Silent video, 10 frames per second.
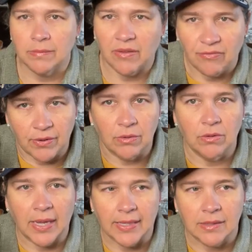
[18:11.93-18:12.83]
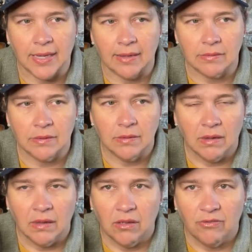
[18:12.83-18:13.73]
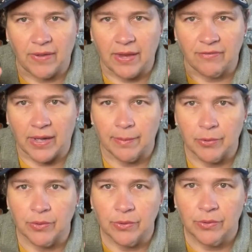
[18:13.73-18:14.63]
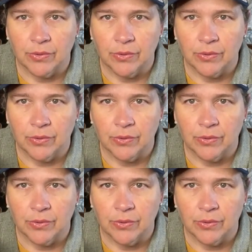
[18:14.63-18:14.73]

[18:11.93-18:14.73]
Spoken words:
they feel like that fake fiber.